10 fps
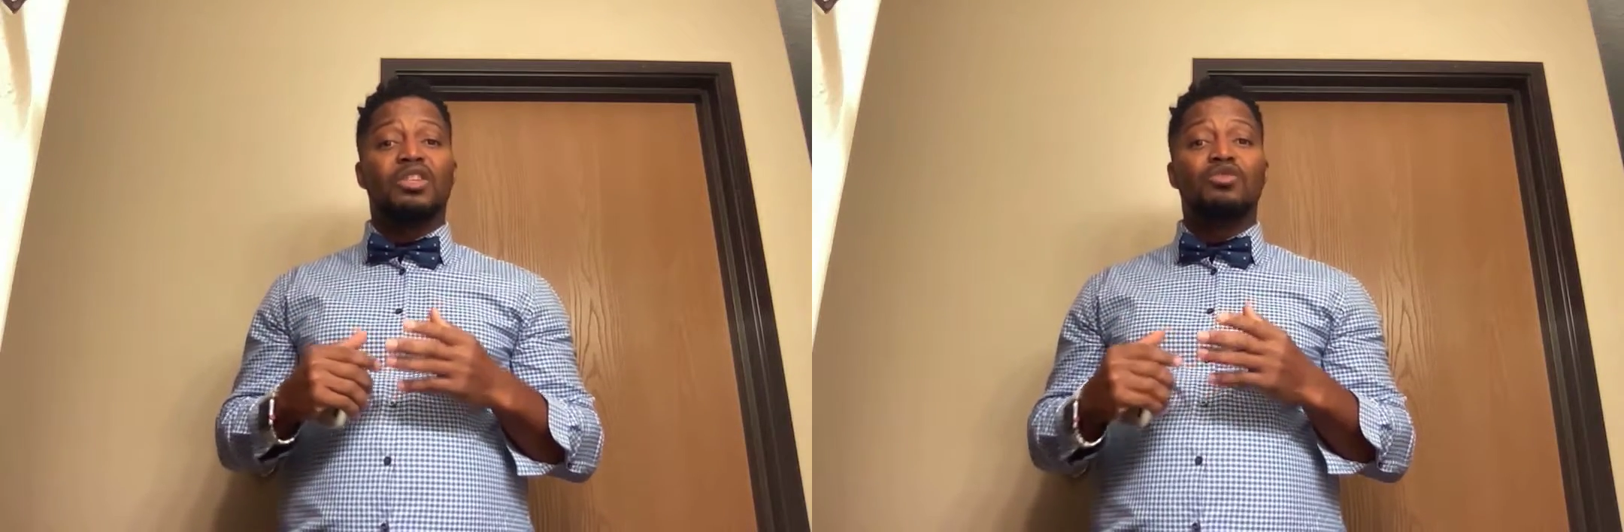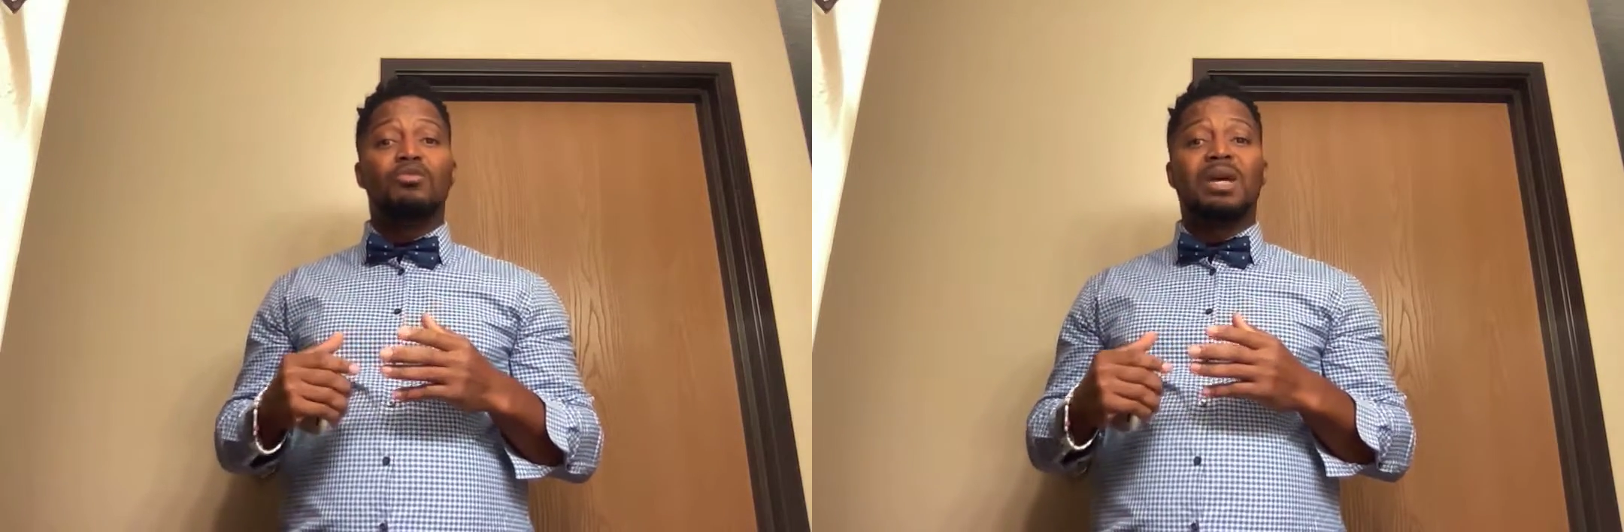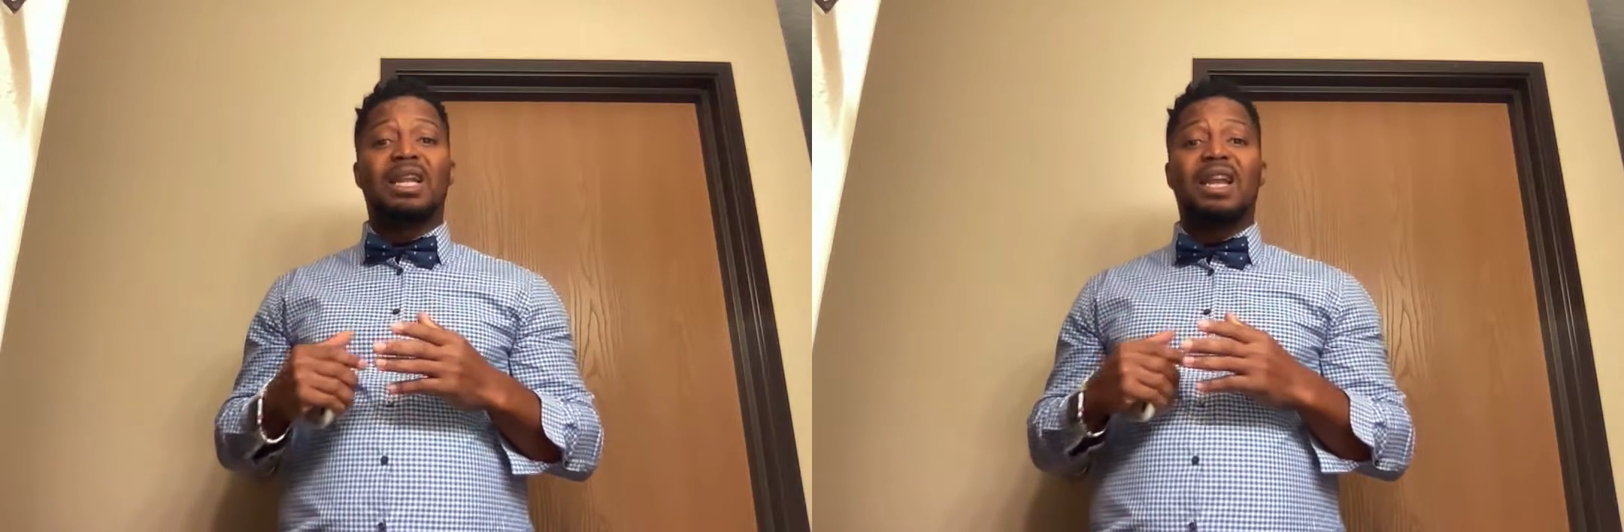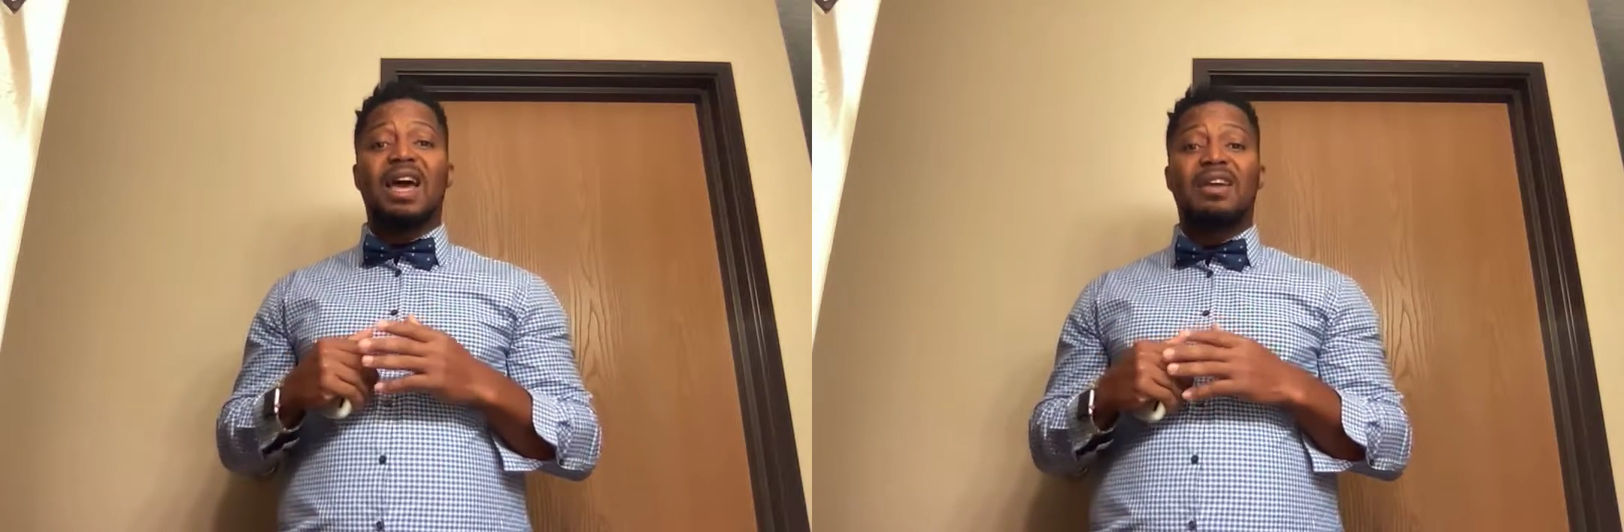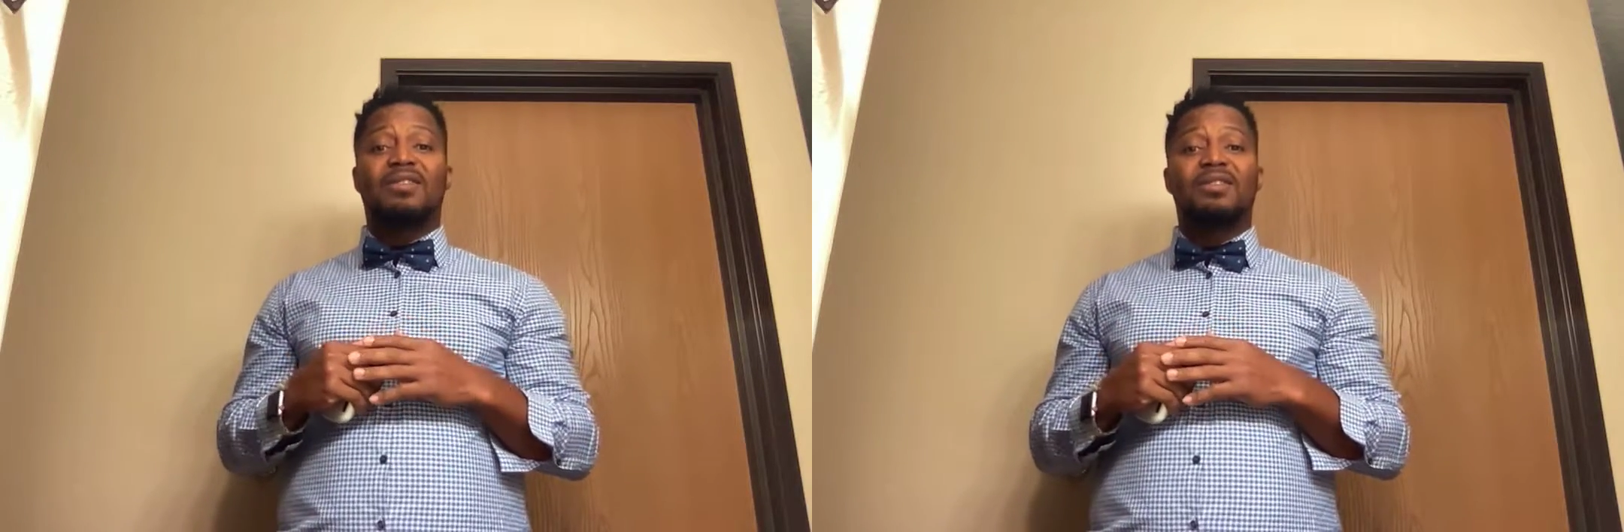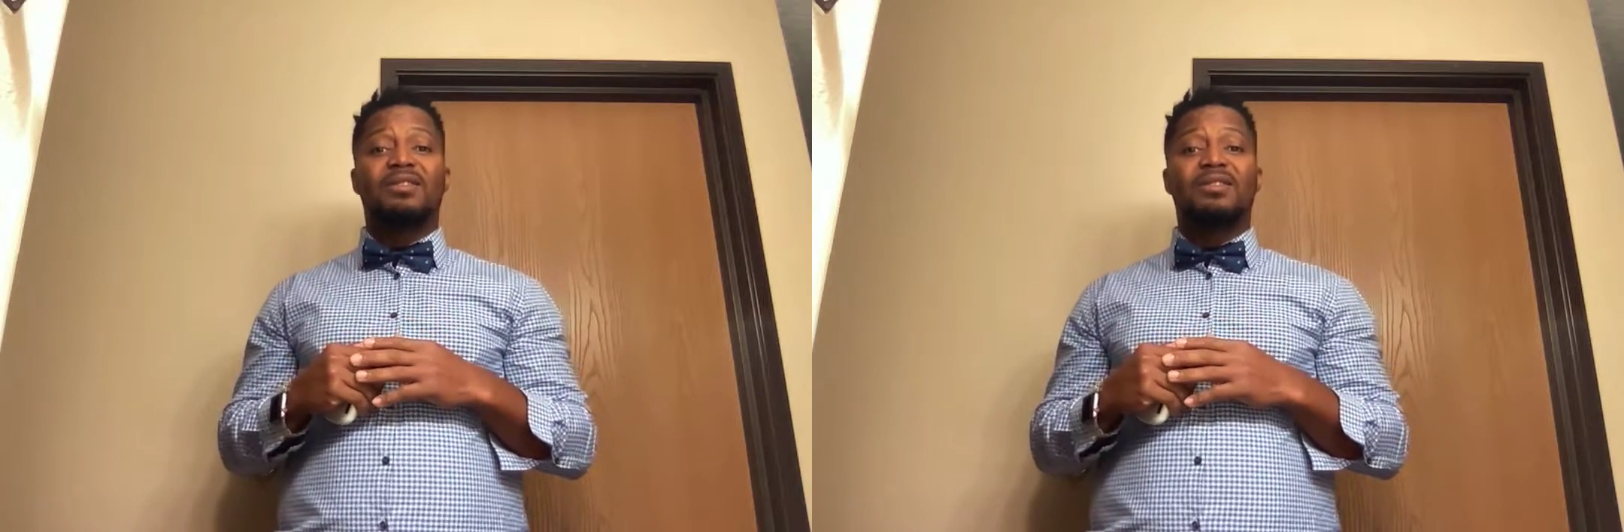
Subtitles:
human life